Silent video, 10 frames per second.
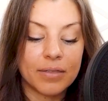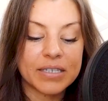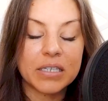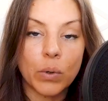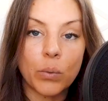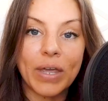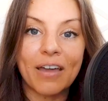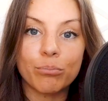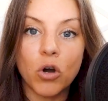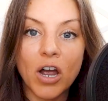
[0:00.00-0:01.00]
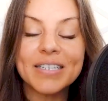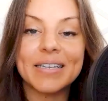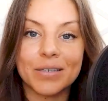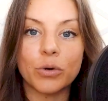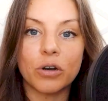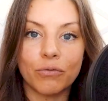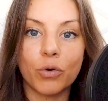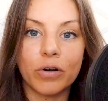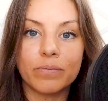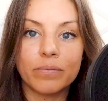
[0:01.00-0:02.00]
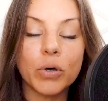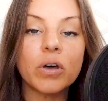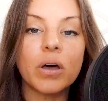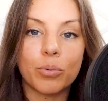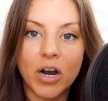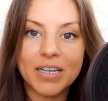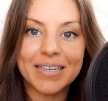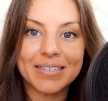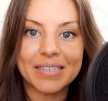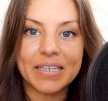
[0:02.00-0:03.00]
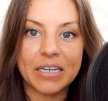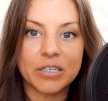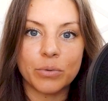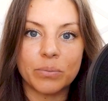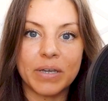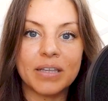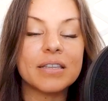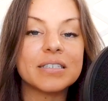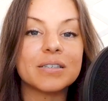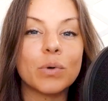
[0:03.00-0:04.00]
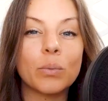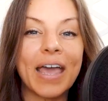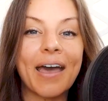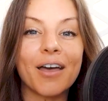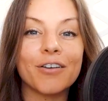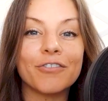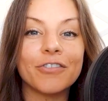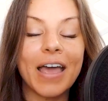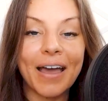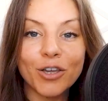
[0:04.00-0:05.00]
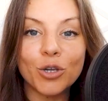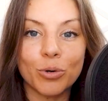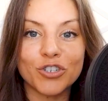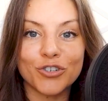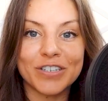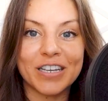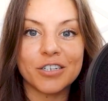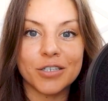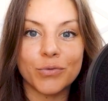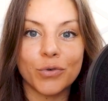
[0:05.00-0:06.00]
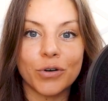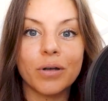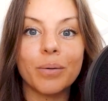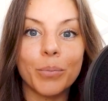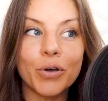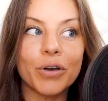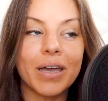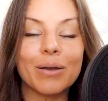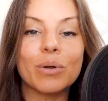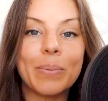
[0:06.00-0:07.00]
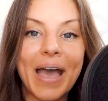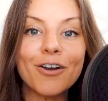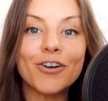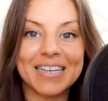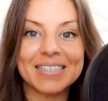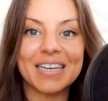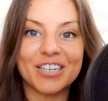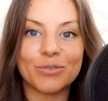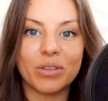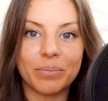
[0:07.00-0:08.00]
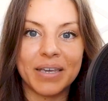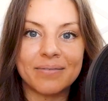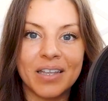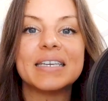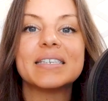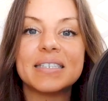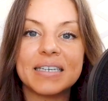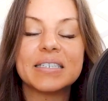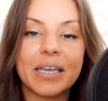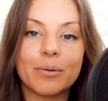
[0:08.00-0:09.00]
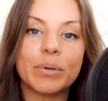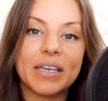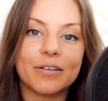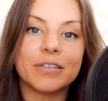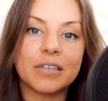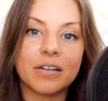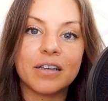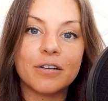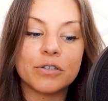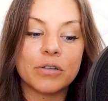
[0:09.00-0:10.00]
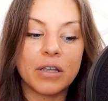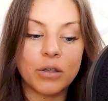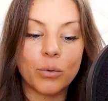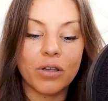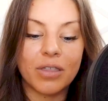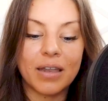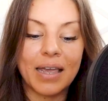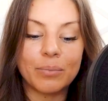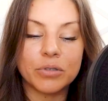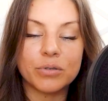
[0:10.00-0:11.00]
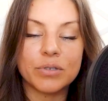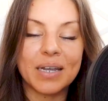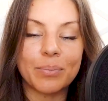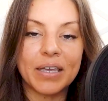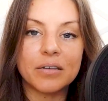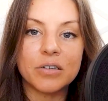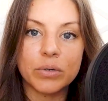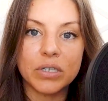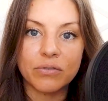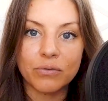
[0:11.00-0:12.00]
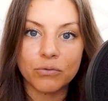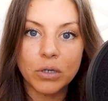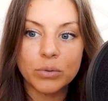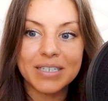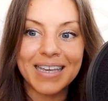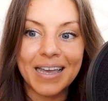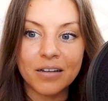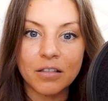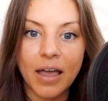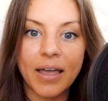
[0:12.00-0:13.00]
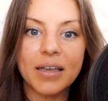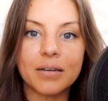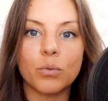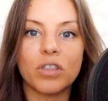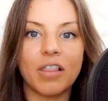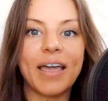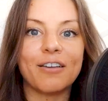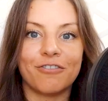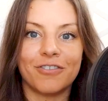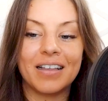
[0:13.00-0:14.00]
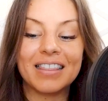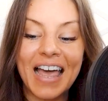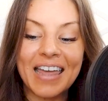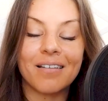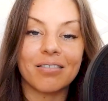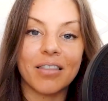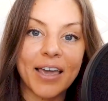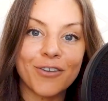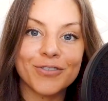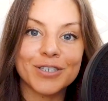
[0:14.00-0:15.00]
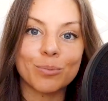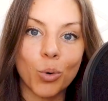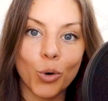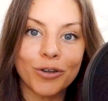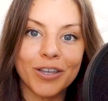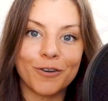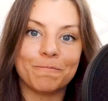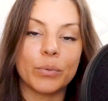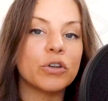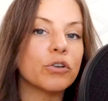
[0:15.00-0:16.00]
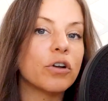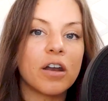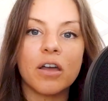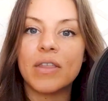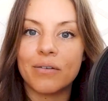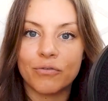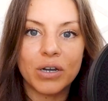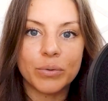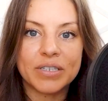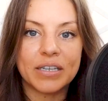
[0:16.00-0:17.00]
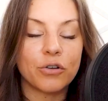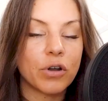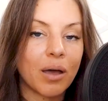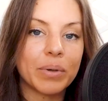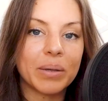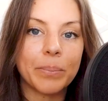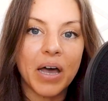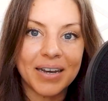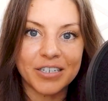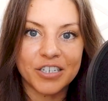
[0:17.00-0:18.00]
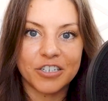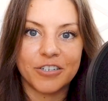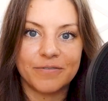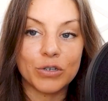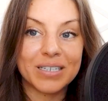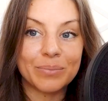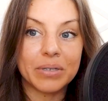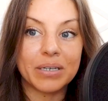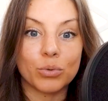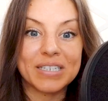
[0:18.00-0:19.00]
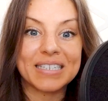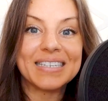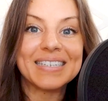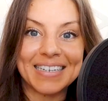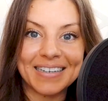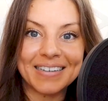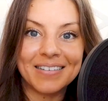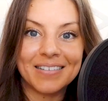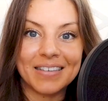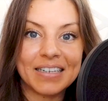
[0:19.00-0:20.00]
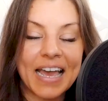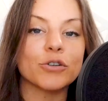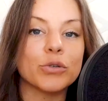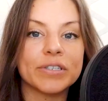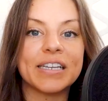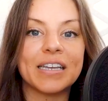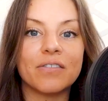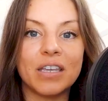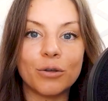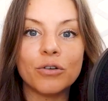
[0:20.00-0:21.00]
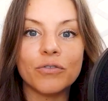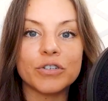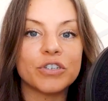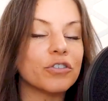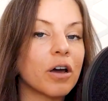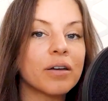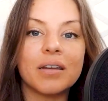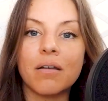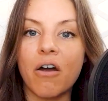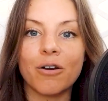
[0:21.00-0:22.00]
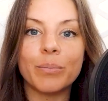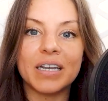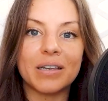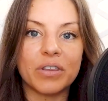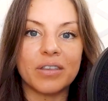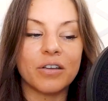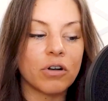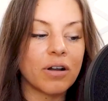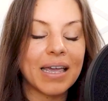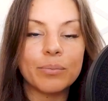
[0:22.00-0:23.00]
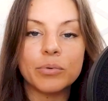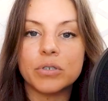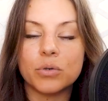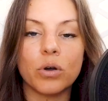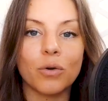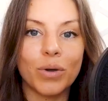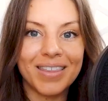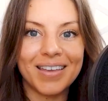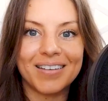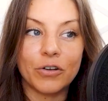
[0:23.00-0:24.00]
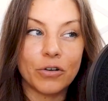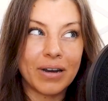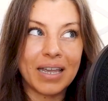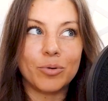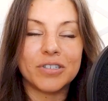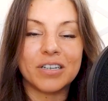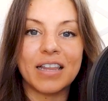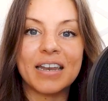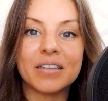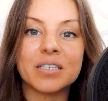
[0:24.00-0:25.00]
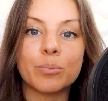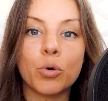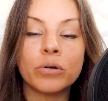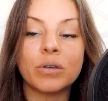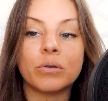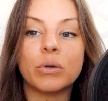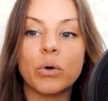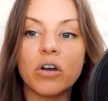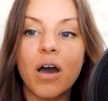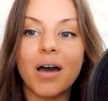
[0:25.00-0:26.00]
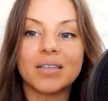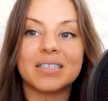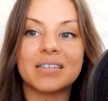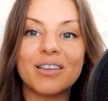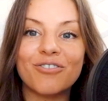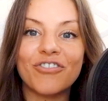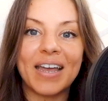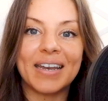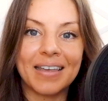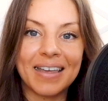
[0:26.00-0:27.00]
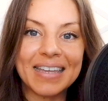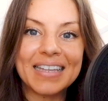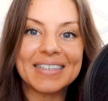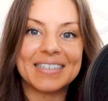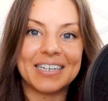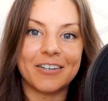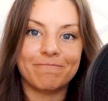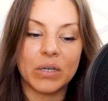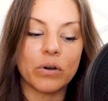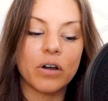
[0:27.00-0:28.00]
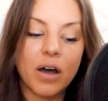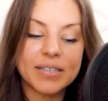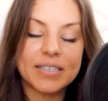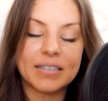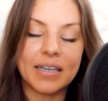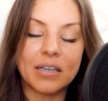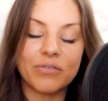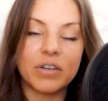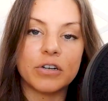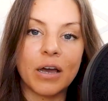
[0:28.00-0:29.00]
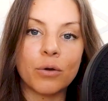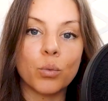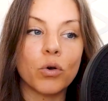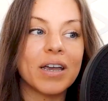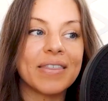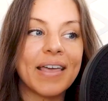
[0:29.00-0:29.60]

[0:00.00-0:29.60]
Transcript: This is what we have process work for. Book a processing session with me. This is what we have acupressure sessions for. Book a repatterning session with me. These things can be healed and cleared so that you are then able to step into a different frequency and align with life. Let life support you. When you're not on that frequency, you're not being punished. You're simply resisting the natural state of the universe. You're not in harmony with it. You're not able to work with it. You're not able to let it support you. You are constantly fighting against it. You're constantly in fear, doubt, and worry,